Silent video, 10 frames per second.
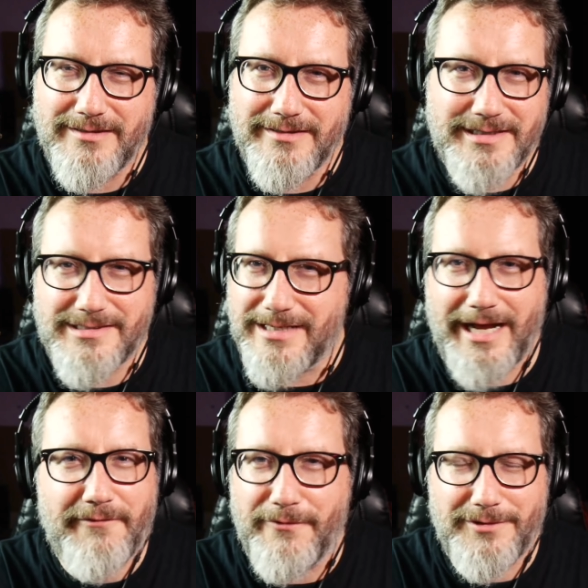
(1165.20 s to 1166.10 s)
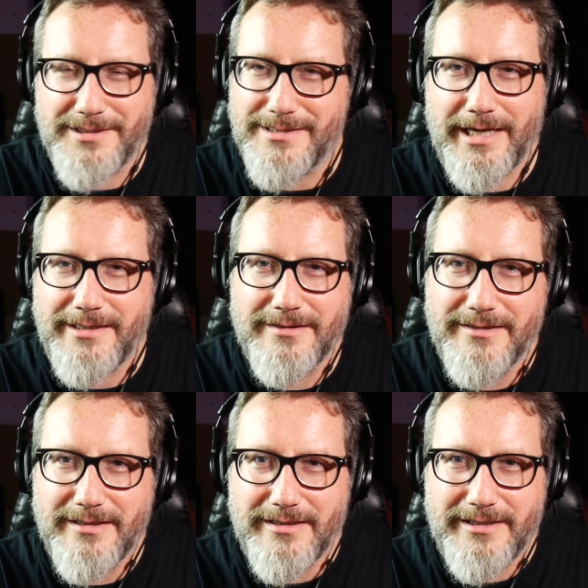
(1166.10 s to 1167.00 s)
This is an iPhone design.
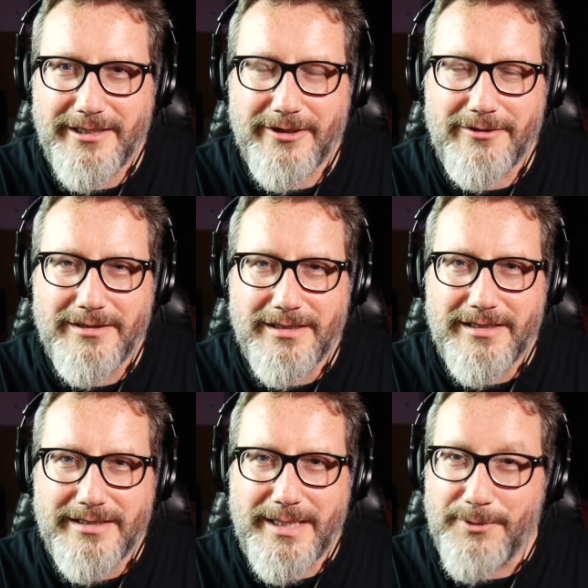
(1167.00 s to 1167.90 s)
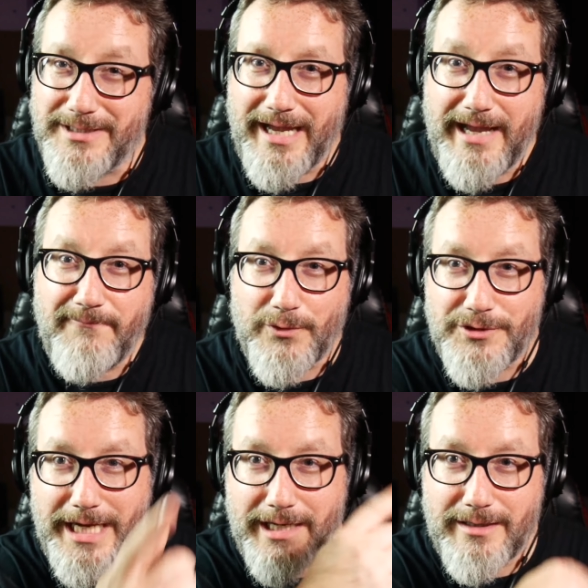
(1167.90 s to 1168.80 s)
You know, they put the headphone
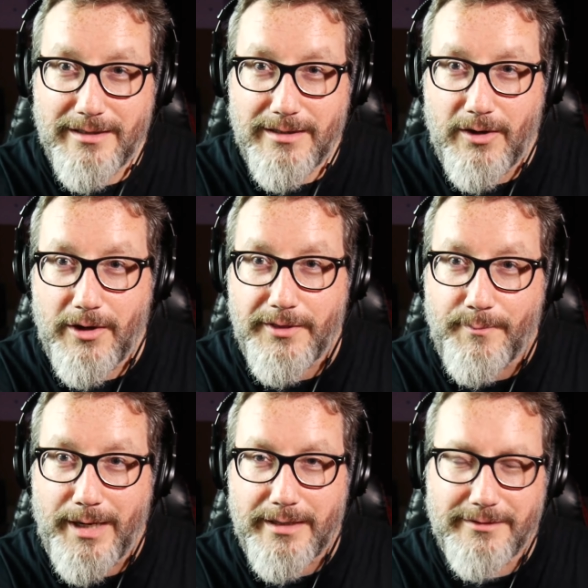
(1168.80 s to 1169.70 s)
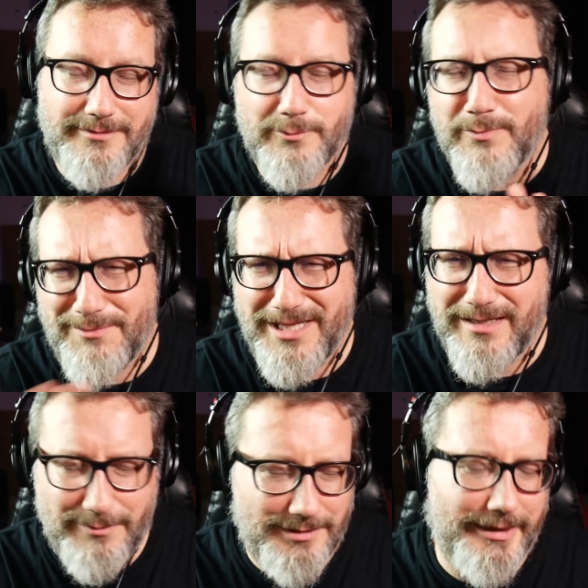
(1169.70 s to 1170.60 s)
jack on the bottom. Remember
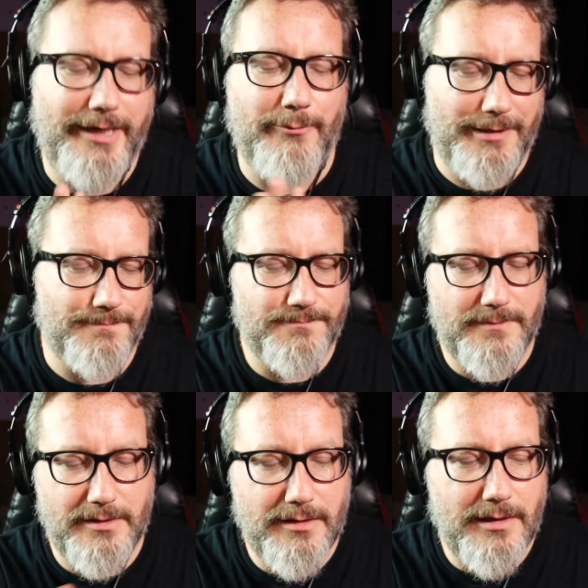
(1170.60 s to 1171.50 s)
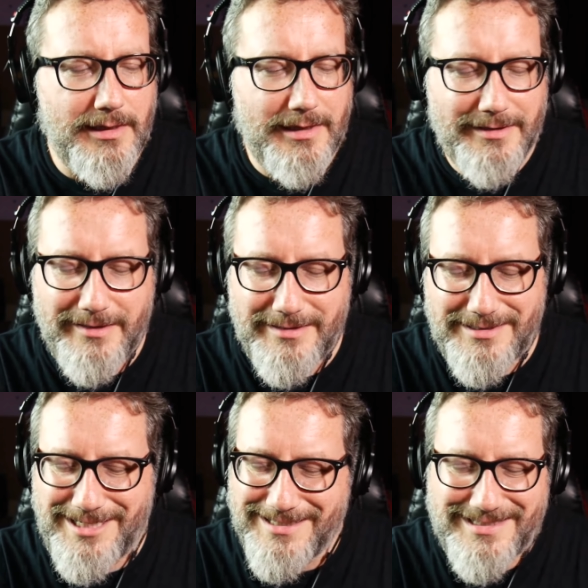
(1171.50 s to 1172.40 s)
that? Anyway,
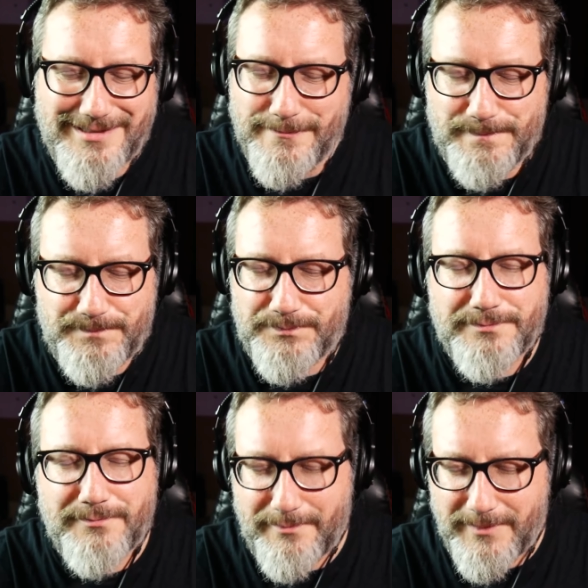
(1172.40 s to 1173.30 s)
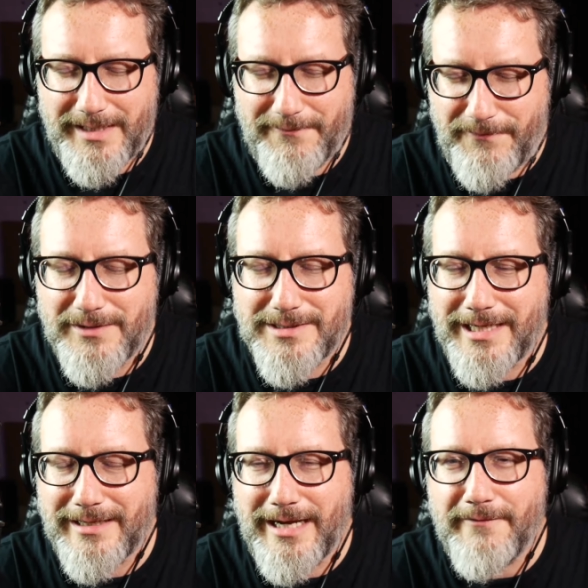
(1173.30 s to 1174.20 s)
it's just, it feels
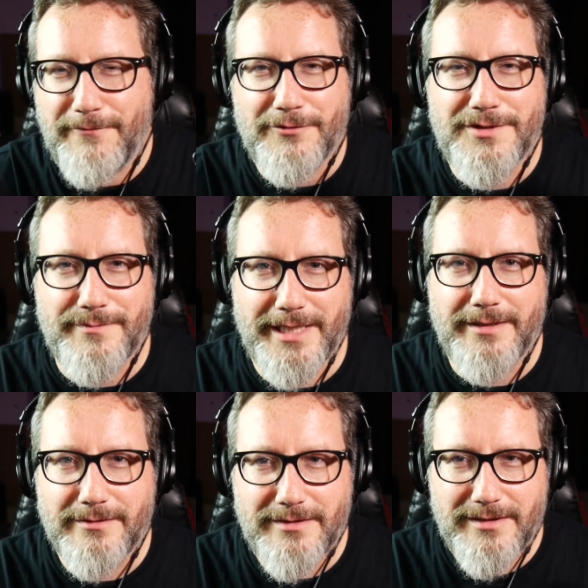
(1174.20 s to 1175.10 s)
like an iPhone to me,